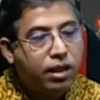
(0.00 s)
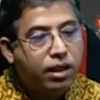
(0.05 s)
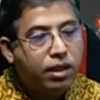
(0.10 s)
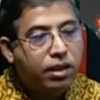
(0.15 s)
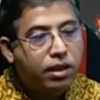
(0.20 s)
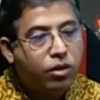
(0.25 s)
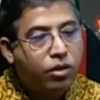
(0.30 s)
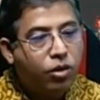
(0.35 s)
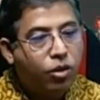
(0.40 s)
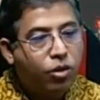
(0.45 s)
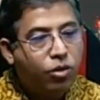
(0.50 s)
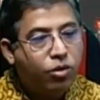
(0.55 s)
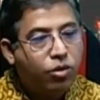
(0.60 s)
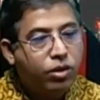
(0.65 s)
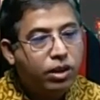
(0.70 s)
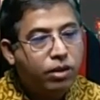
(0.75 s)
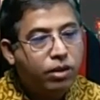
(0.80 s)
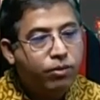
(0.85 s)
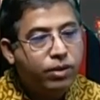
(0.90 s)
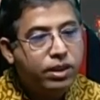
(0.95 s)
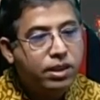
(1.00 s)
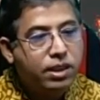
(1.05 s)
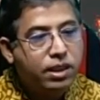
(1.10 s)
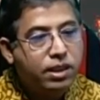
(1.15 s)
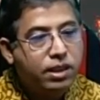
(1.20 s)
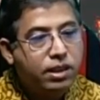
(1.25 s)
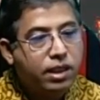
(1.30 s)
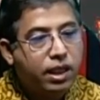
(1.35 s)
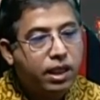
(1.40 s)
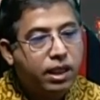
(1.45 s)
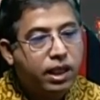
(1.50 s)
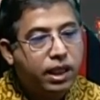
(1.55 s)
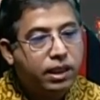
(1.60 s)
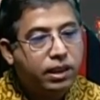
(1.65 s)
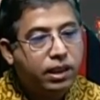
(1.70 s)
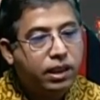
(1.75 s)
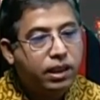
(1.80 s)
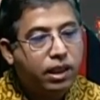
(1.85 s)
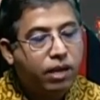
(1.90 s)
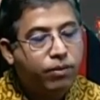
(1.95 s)
no emesis at
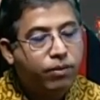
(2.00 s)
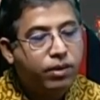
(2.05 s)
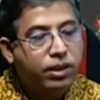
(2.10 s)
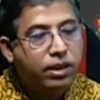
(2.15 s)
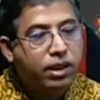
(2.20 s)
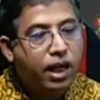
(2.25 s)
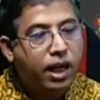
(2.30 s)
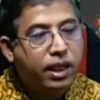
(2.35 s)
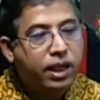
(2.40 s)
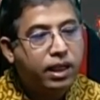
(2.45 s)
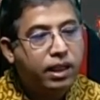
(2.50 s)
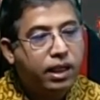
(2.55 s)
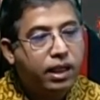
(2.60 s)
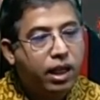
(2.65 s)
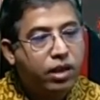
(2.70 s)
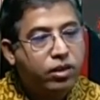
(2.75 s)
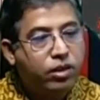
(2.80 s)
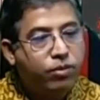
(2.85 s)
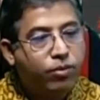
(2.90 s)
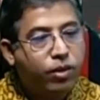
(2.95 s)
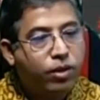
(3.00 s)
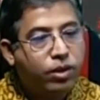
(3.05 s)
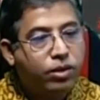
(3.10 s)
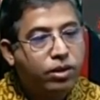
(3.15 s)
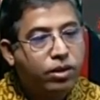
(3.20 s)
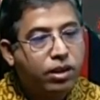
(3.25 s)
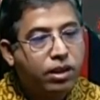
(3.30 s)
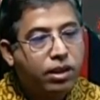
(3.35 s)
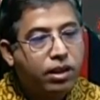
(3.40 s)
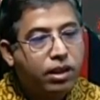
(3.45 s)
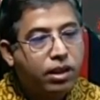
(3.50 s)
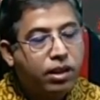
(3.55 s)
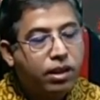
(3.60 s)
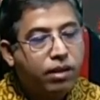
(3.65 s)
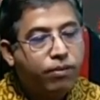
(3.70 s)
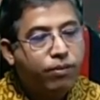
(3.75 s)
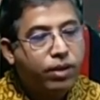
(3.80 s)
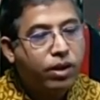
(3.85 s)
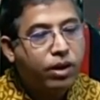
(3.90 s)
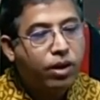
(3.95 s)
gastric lab is done in kerosene poisoning,
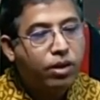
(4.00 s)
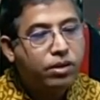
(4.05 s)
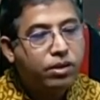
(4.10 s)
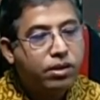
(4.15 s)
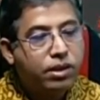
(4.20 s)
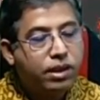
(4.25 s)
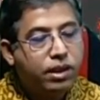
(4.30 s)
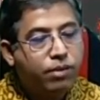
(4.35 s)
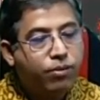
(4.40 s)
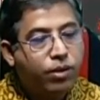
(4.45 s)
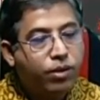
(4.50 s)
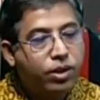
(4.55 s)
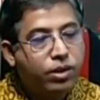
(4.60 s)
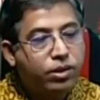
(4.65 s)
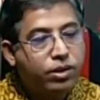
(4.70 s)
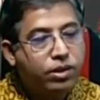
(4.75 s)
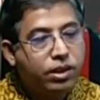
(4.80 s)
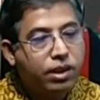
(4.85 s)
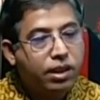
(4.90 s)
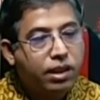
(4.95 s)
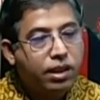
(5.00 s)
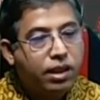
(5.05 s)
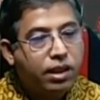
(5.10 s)
because it producing